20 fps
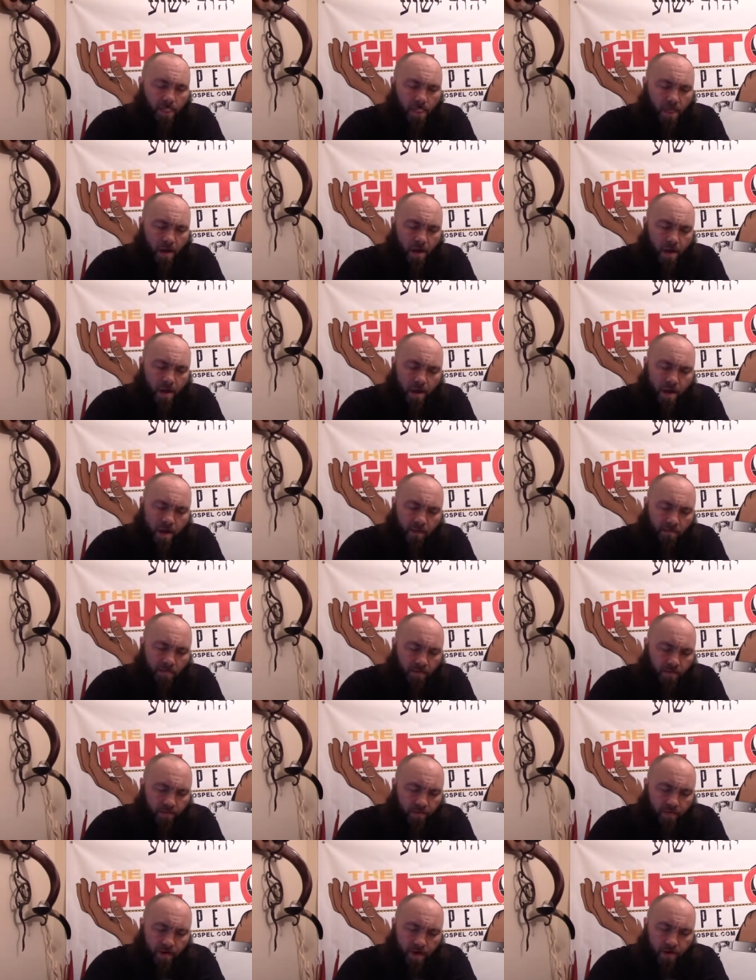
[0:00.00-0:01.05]
Uh, Heavenly
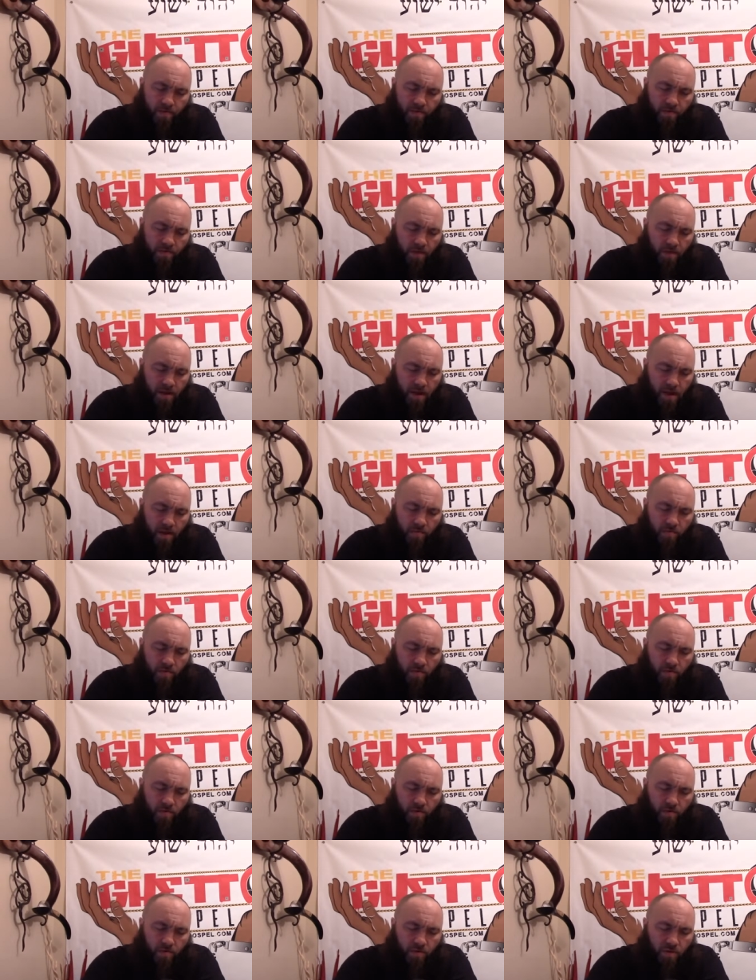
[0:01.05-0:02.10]
Father, in the name of the
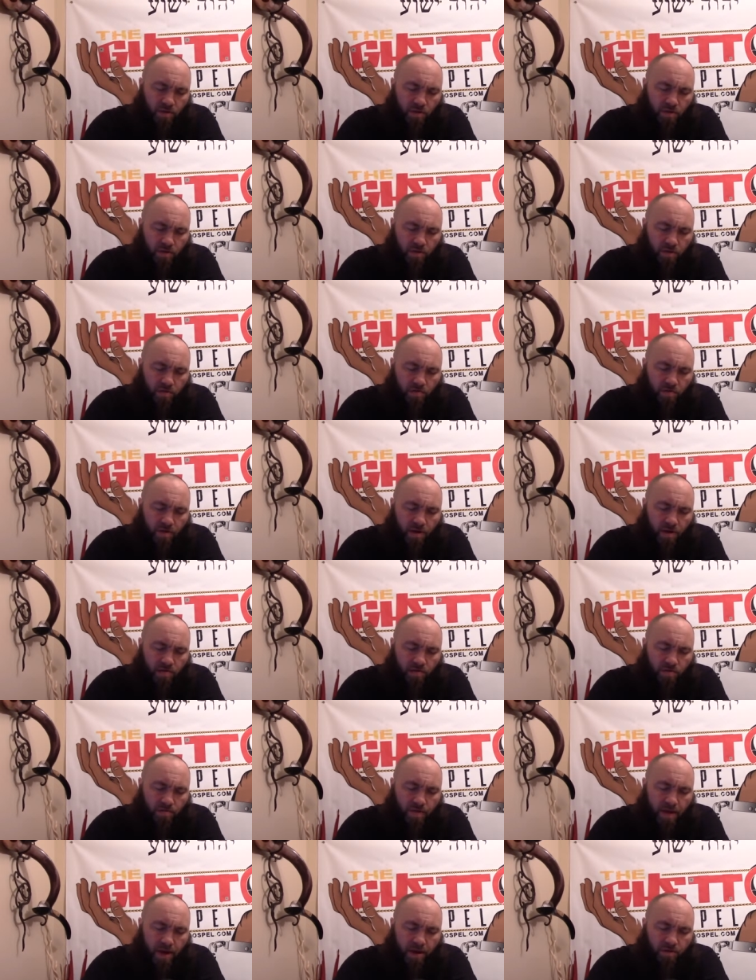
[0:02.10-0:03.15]
Lord Jesus Christ
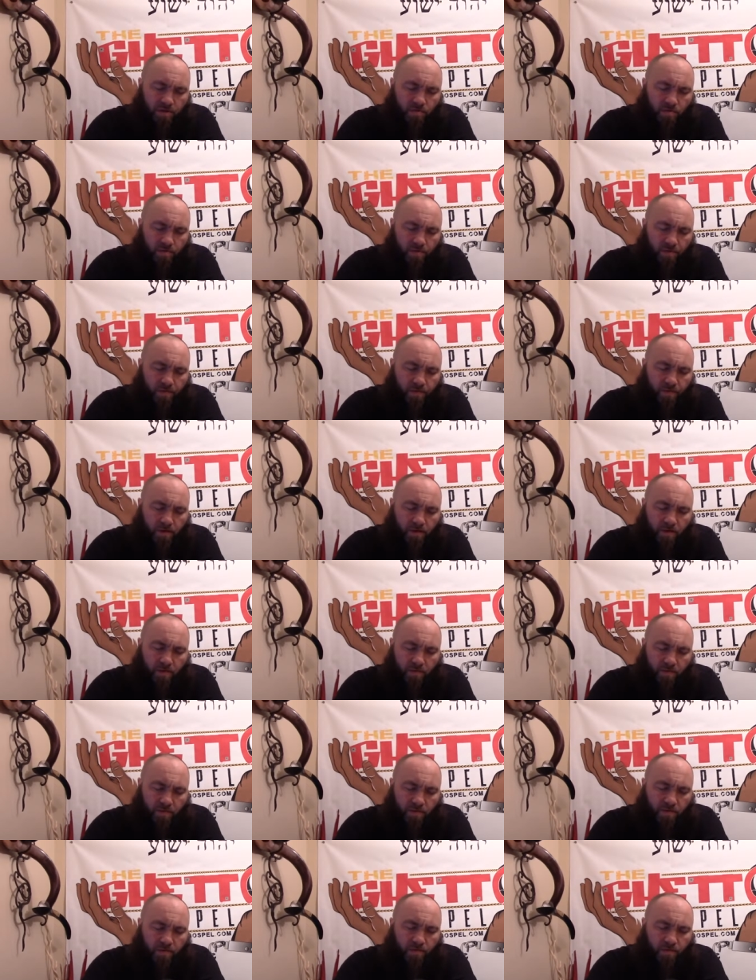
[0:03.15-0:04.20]
of Nazareth, forgive
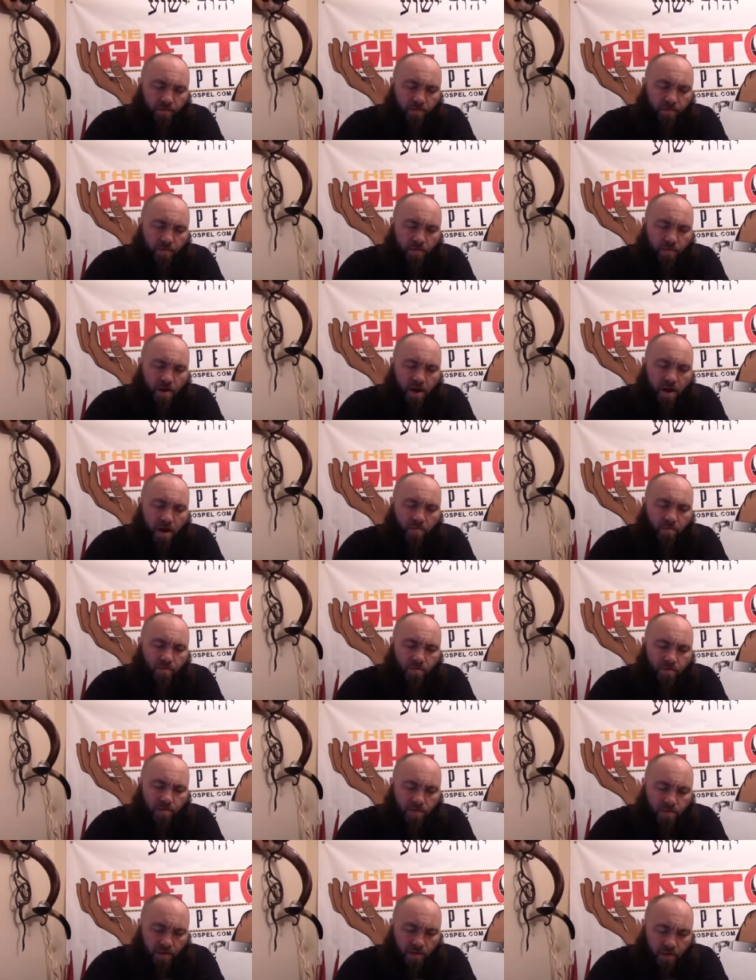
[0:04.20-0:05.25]
us for our
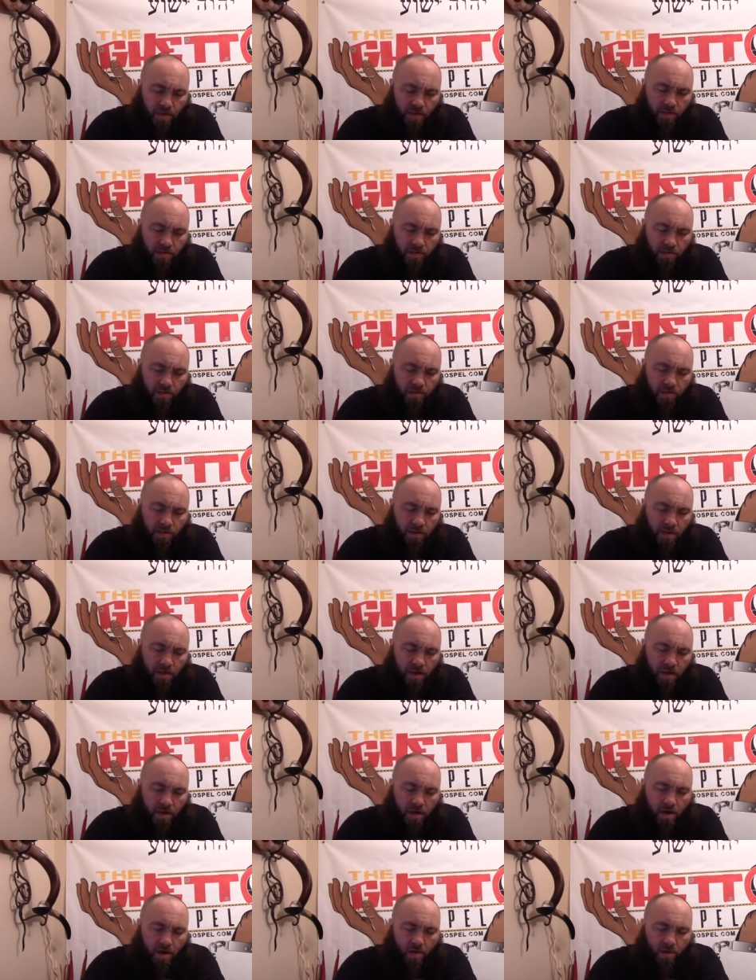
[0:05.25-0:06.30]
sins.
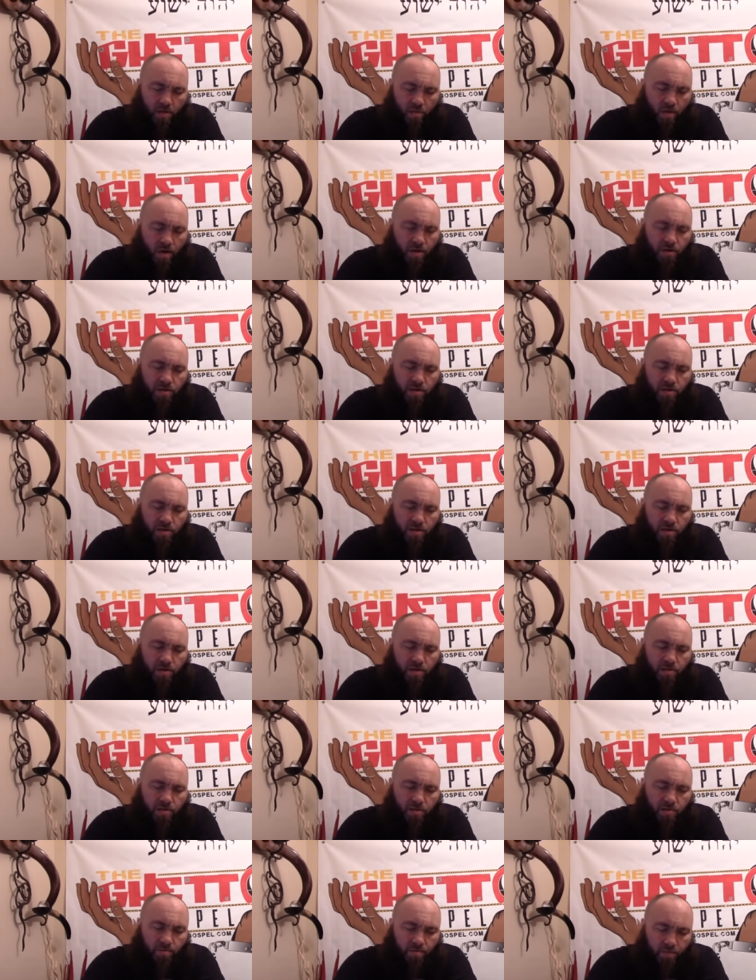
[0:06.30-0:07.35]
Wash us in
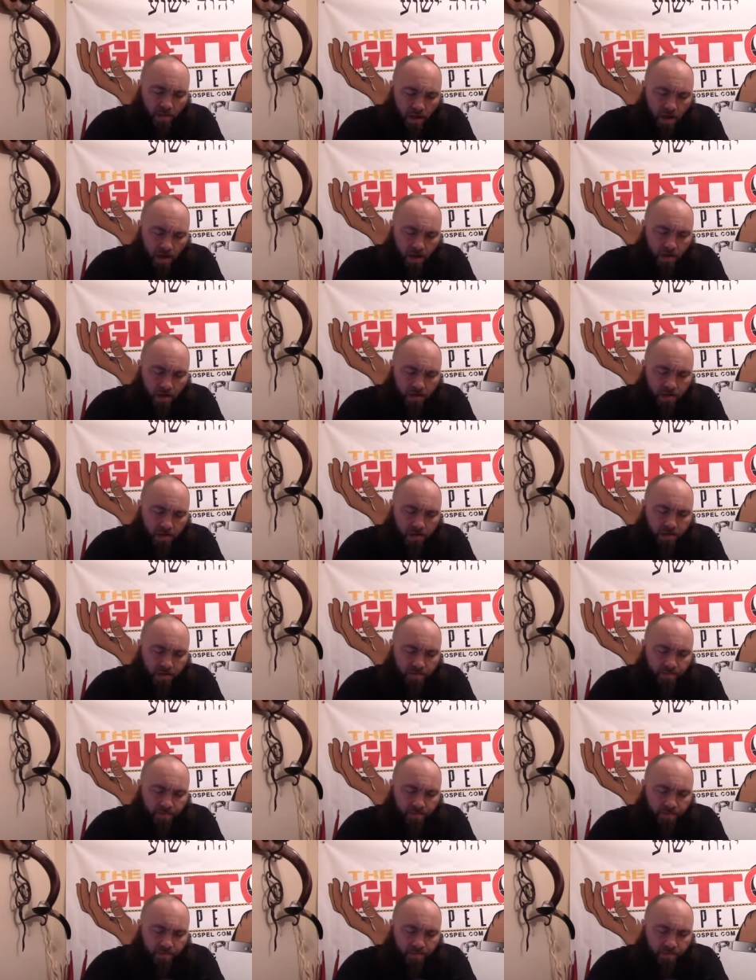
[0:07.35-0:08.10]
your blood.